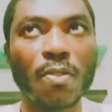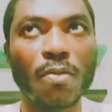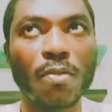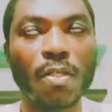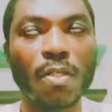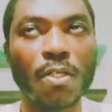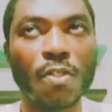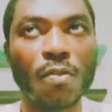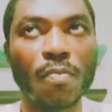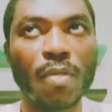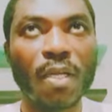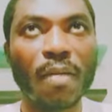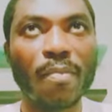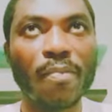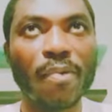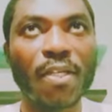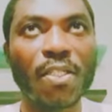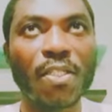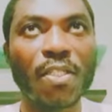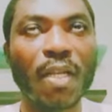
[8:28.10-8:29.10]
should be a
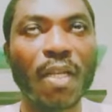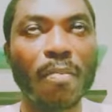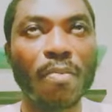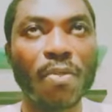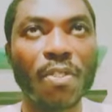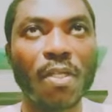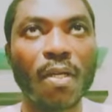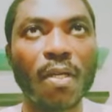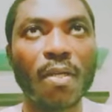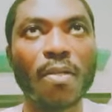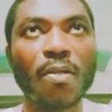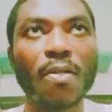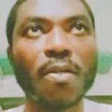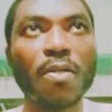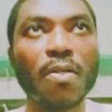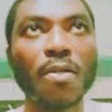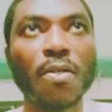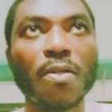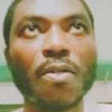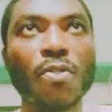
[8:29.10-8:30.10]
branch in Abuja,
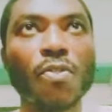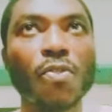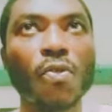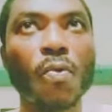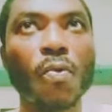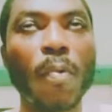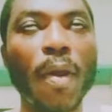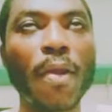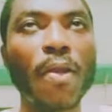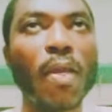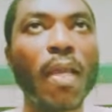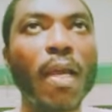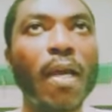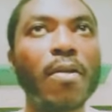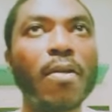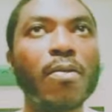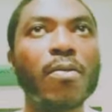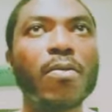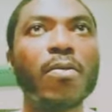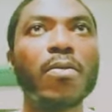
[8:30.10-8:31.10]
so where you can
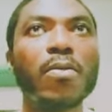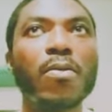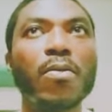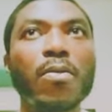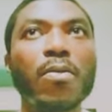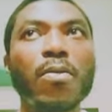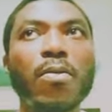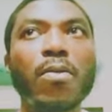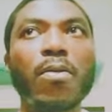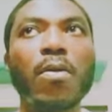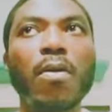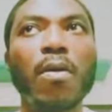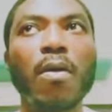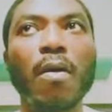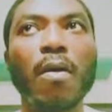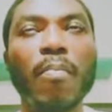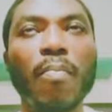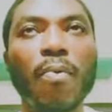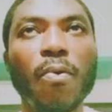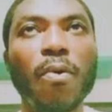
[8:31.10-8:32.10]

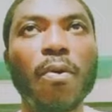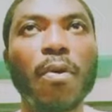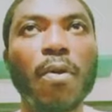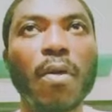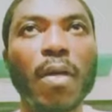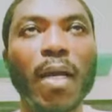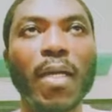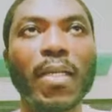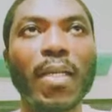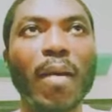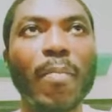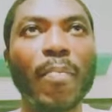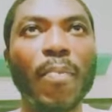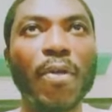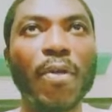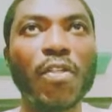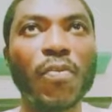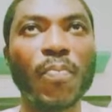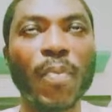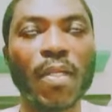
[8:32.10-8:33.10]
book an
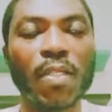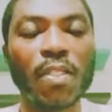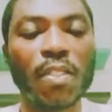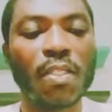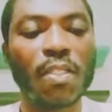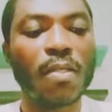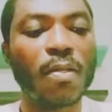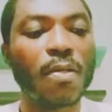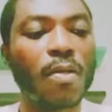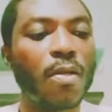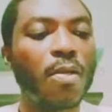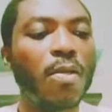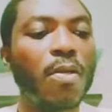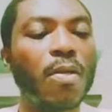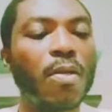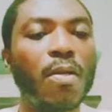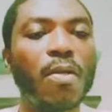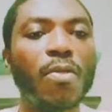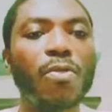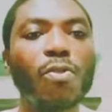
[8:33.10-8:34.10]
appointment
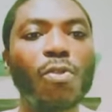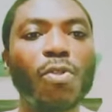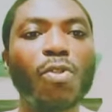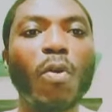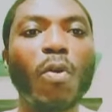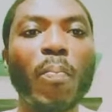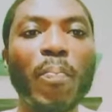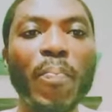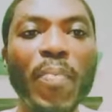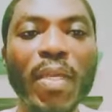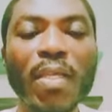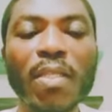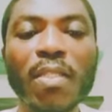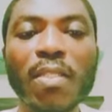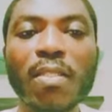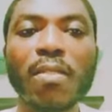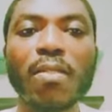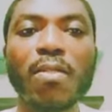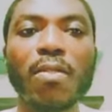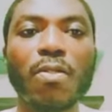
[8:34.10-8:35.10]
to
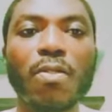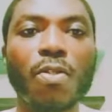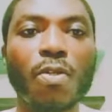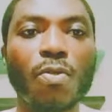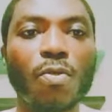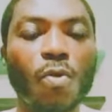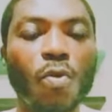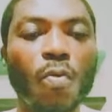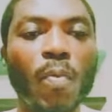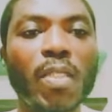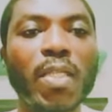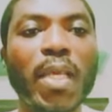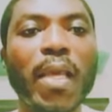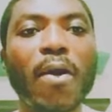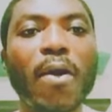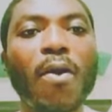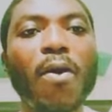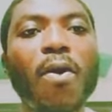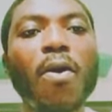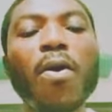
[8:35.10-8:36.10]
submit your document.
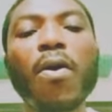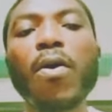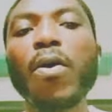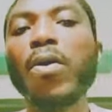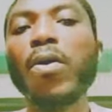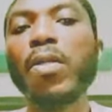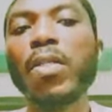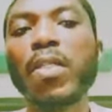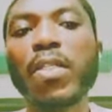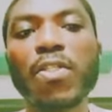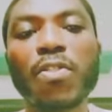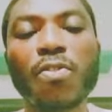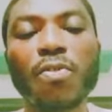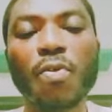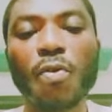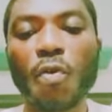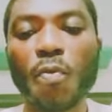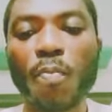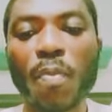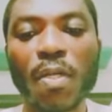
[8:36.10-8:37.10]
All these
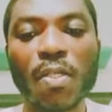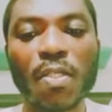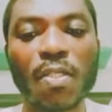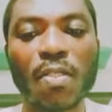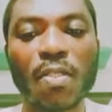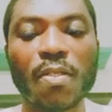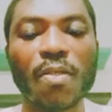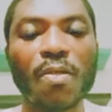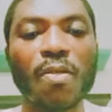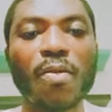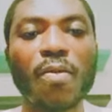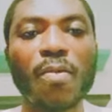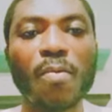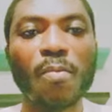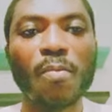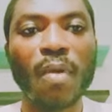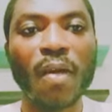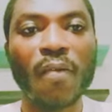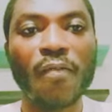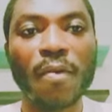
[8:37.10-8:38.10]
documents
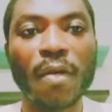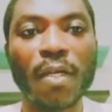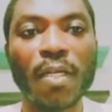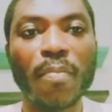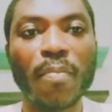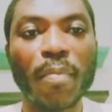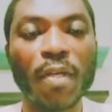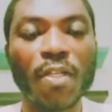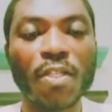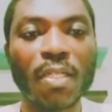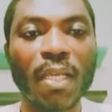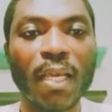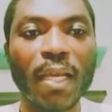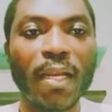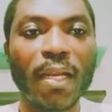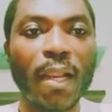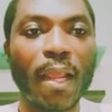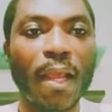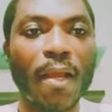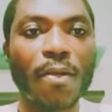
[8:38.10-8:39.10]
we have already mentioned
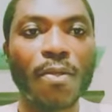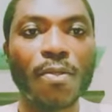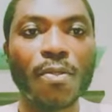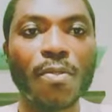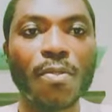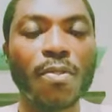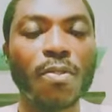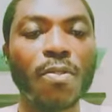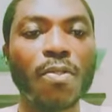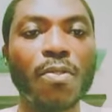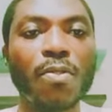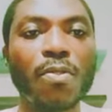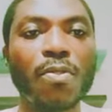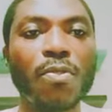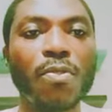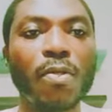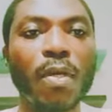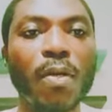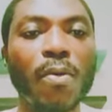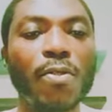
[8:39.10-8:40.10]
earlier,
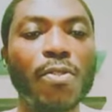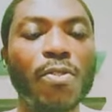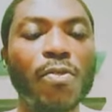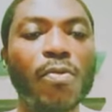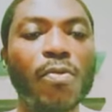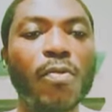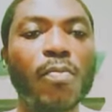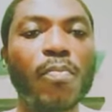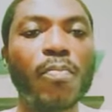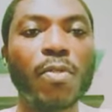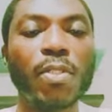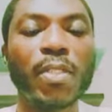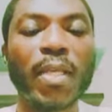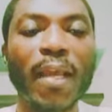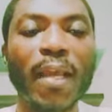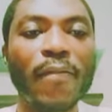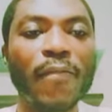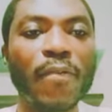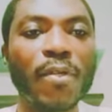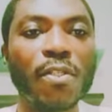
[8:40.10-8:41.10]
you are going to put
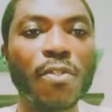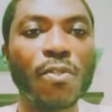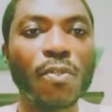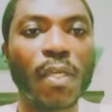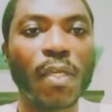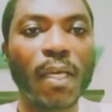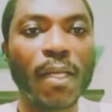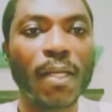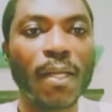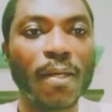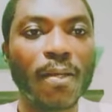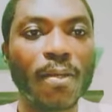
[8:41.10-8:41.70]
everything together